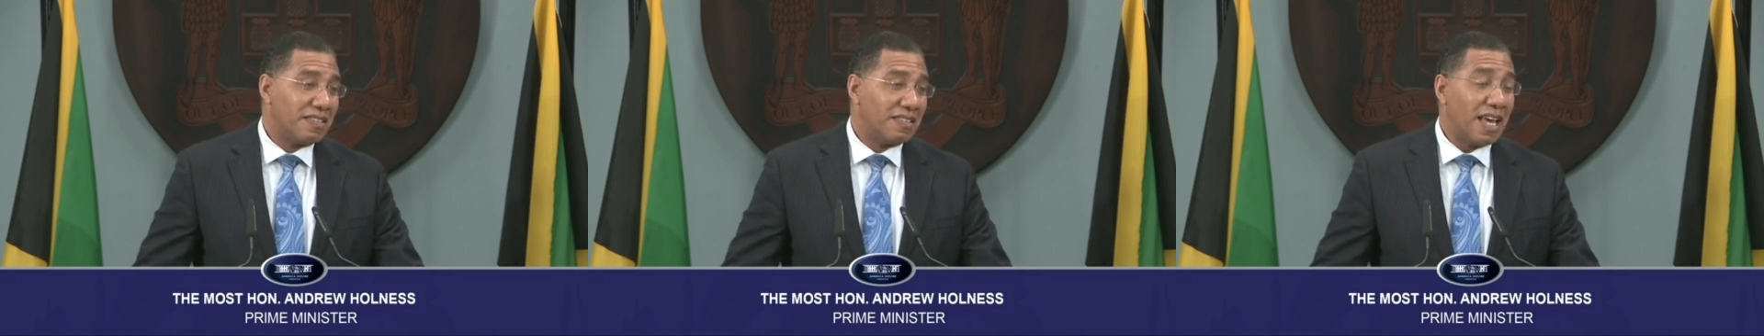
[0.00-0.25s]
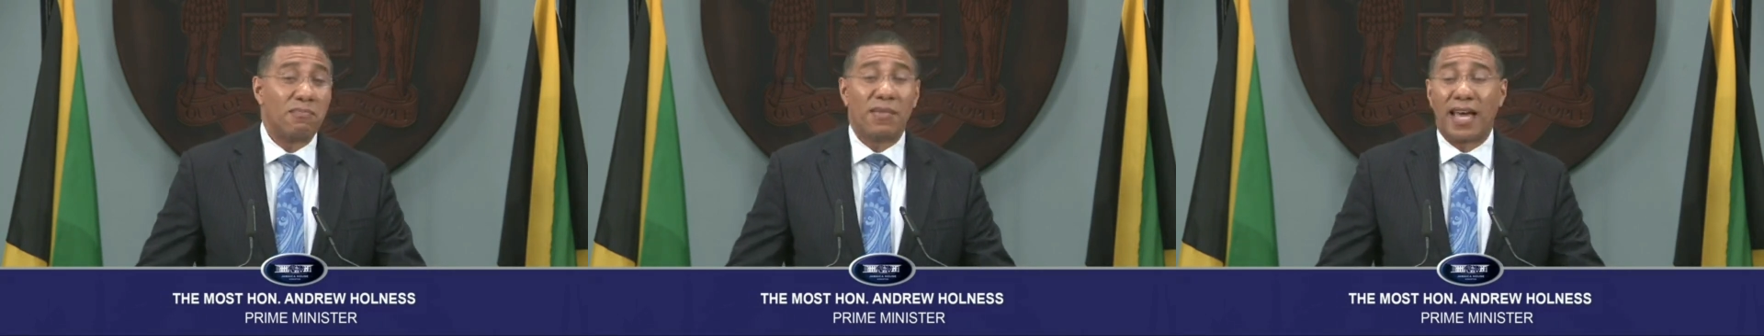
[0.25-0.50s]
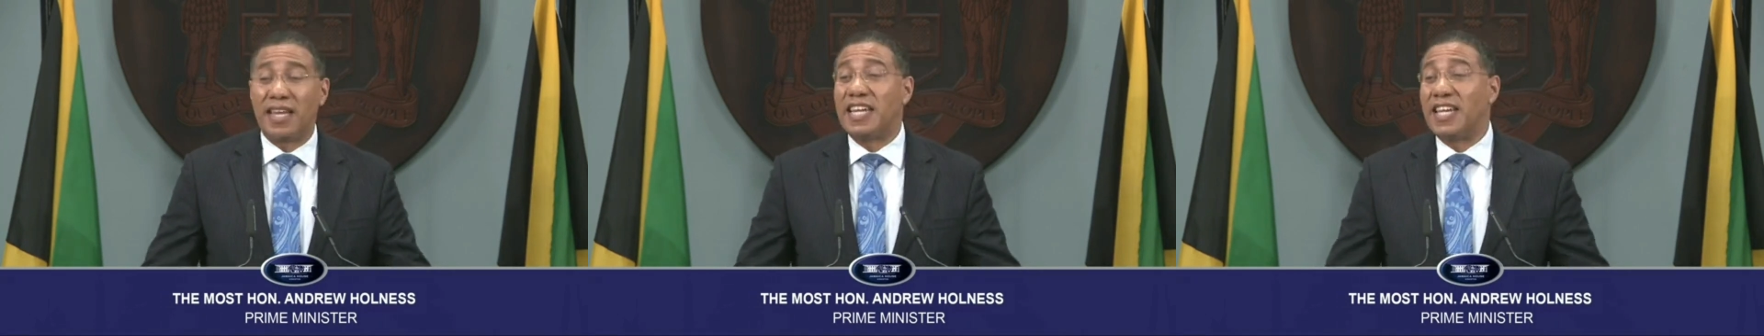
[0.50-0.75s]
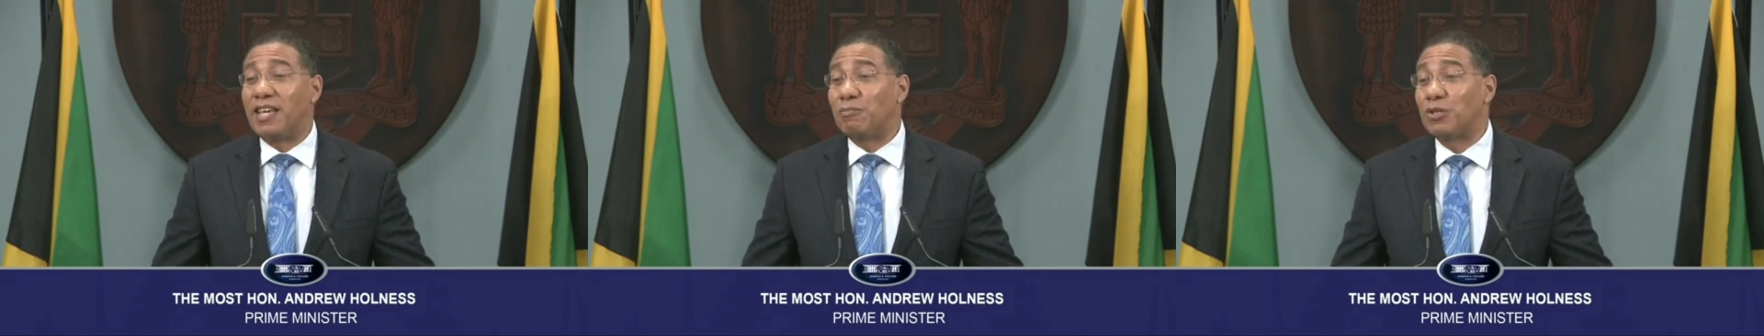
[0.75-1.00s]
that my
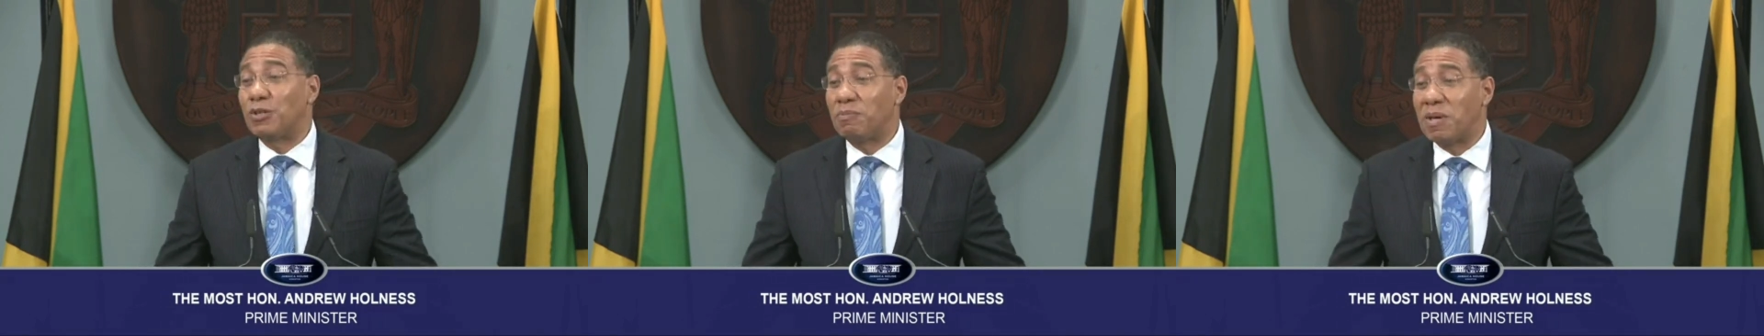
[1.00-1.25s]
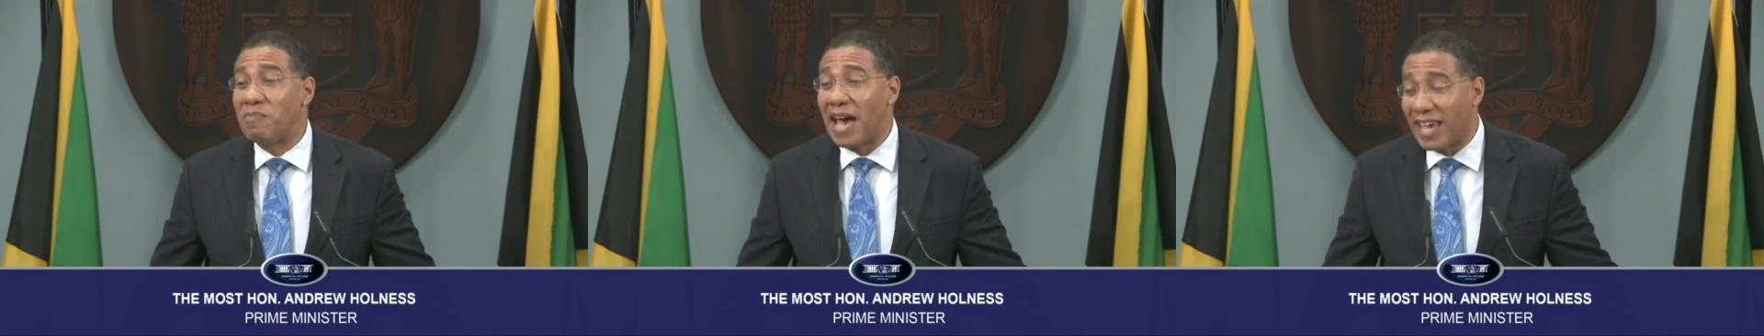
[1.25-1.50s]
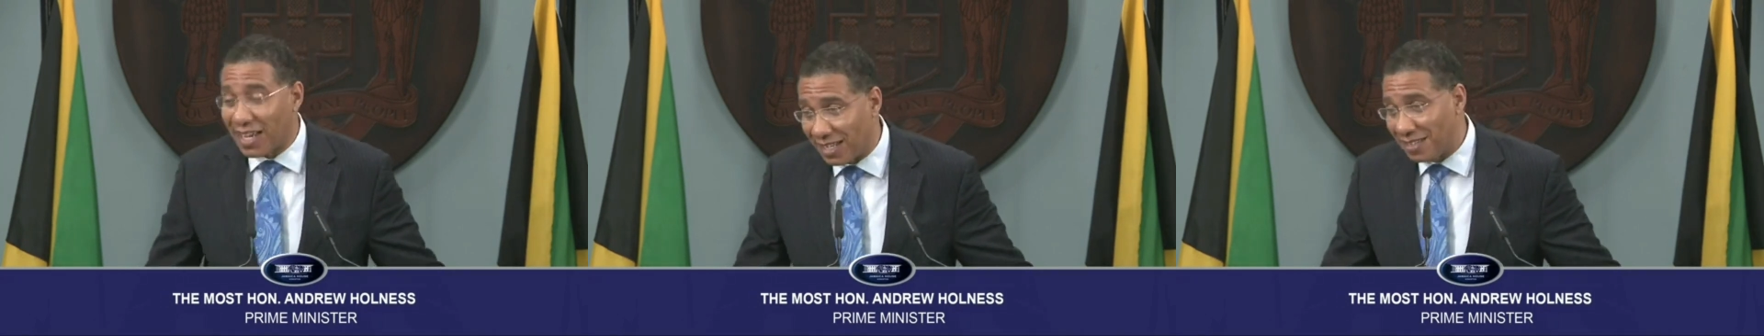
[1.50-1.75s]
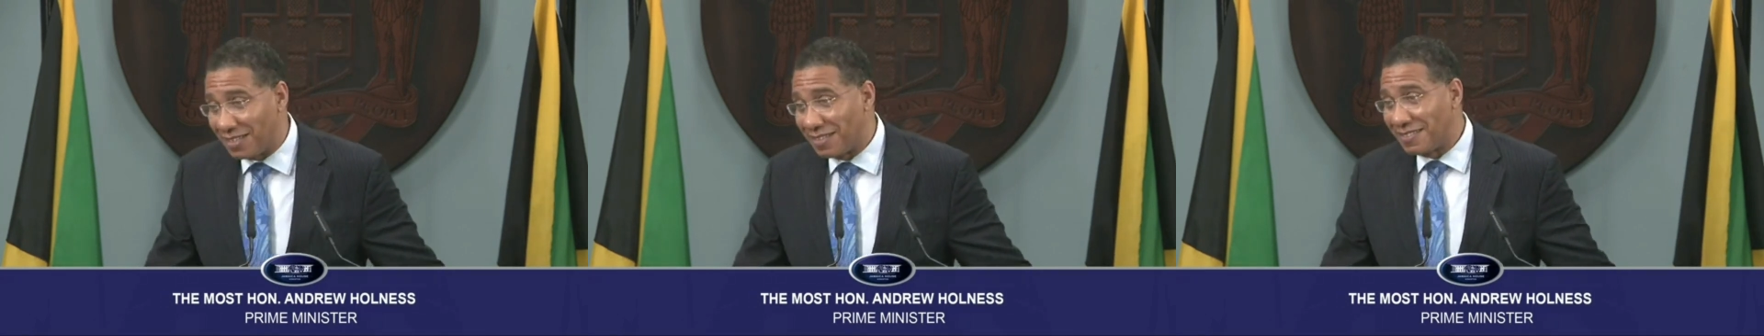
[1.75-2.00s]
name should be Michael.